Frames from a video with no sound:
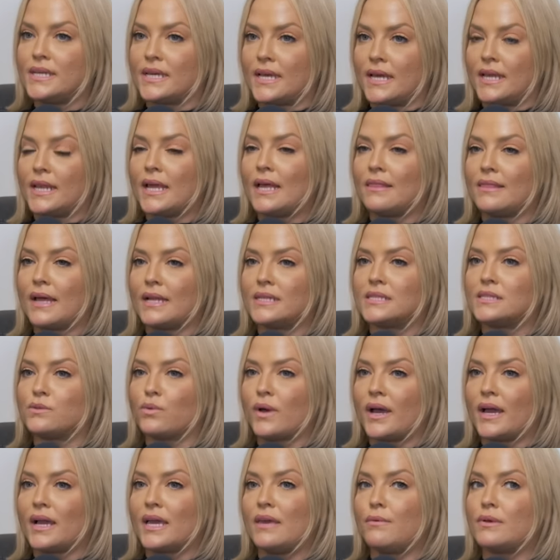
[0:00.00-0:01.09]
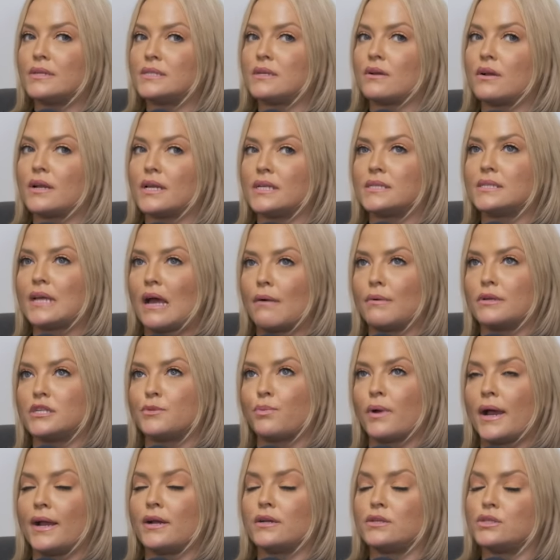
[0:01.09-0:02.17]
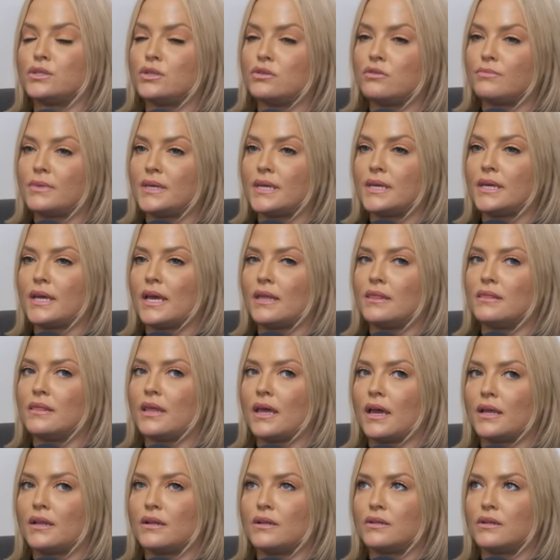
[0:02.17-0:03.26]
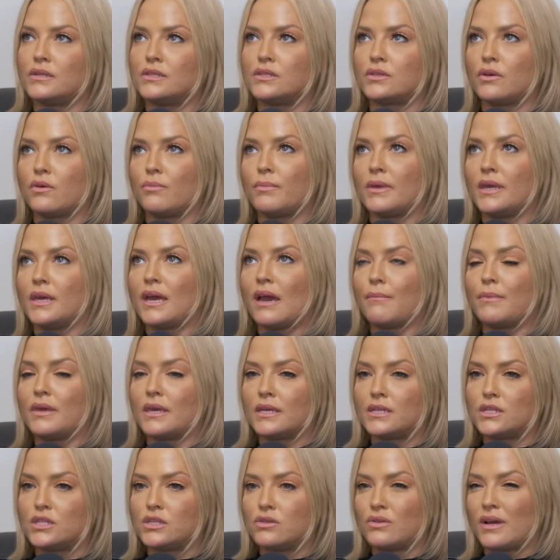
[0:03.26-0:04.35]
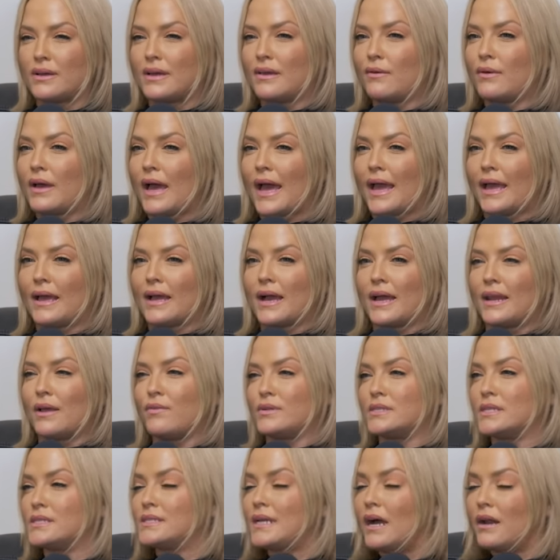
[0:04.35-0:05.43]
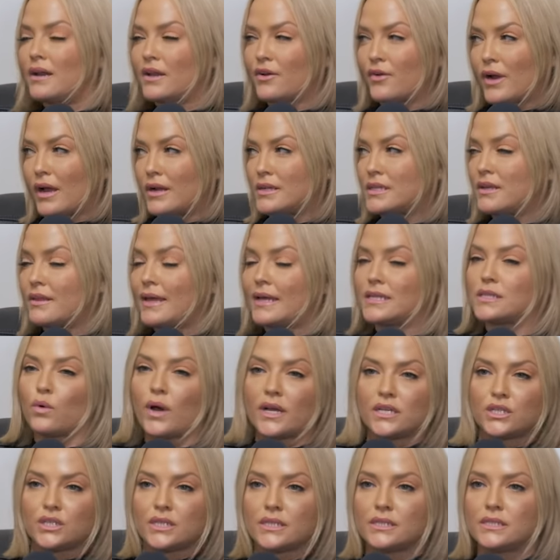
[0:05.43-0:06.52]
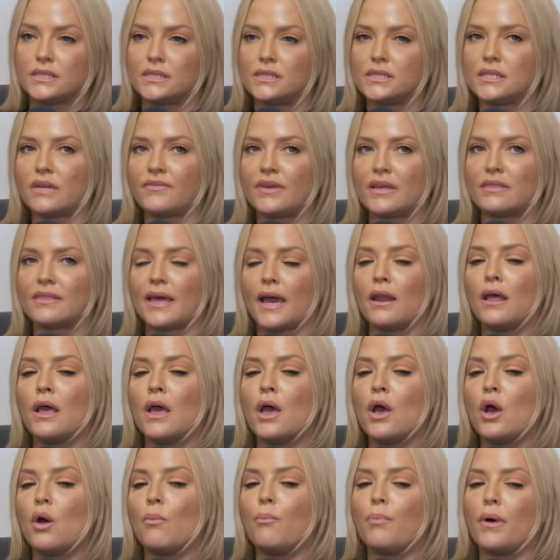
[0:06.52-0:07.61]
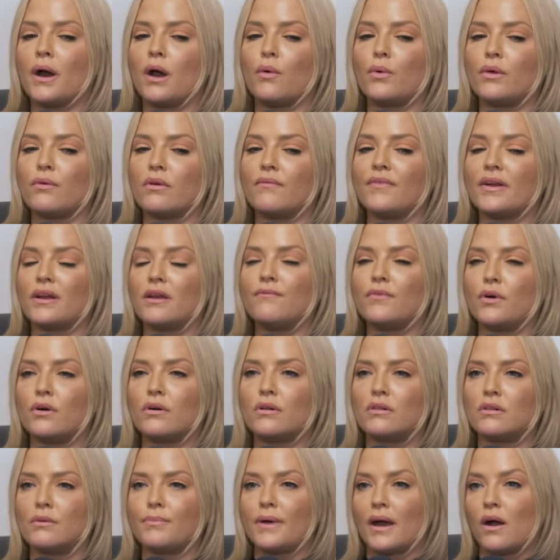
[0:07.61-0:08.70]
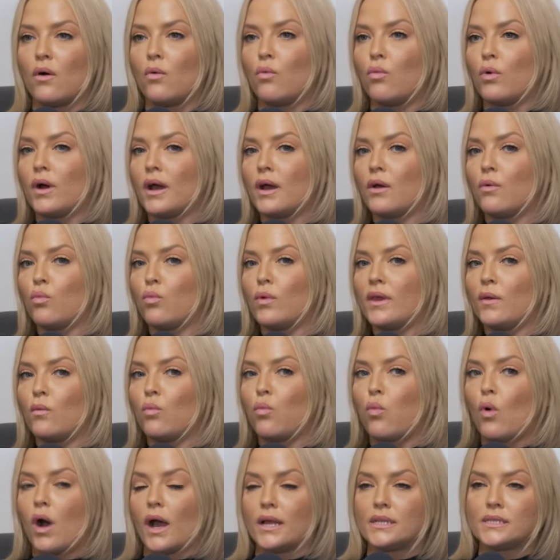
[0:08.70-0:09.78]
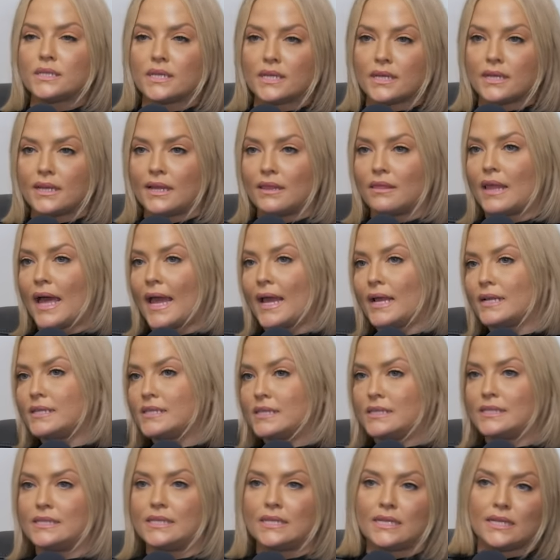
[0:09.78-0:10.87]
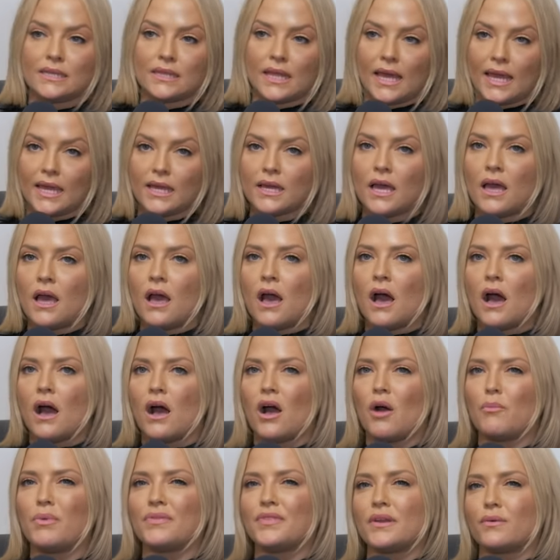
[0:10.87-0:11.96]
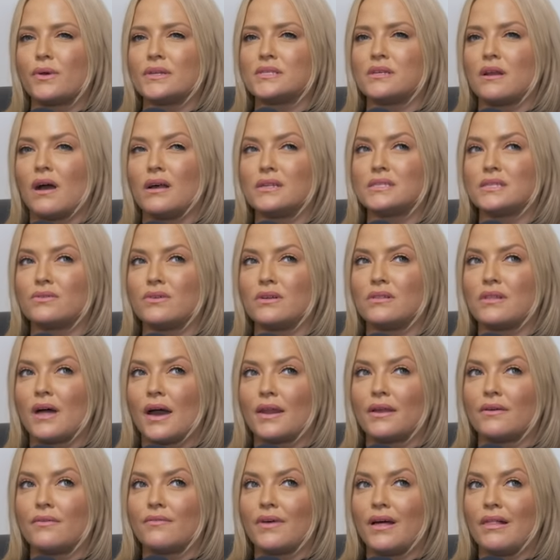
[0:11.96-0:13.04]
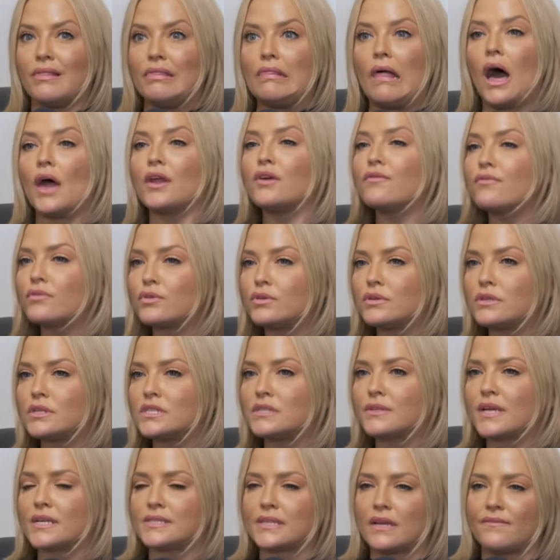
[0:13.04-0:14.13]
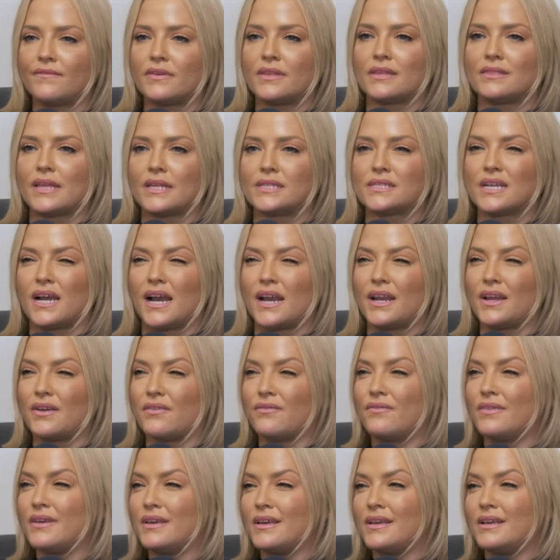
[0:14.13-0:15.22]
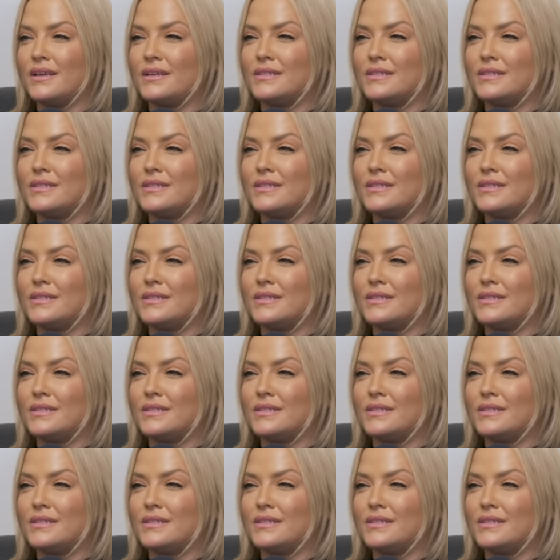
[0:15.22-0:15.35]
did. And that's why he was already established prior to me. And then, so me coming into it, I kind of was a sounding ground to ask questions and stuff like that. But we were very vocal about what we wanted and liked and didn't like. But there wasn't also a lot of rules because I feel like that's kind of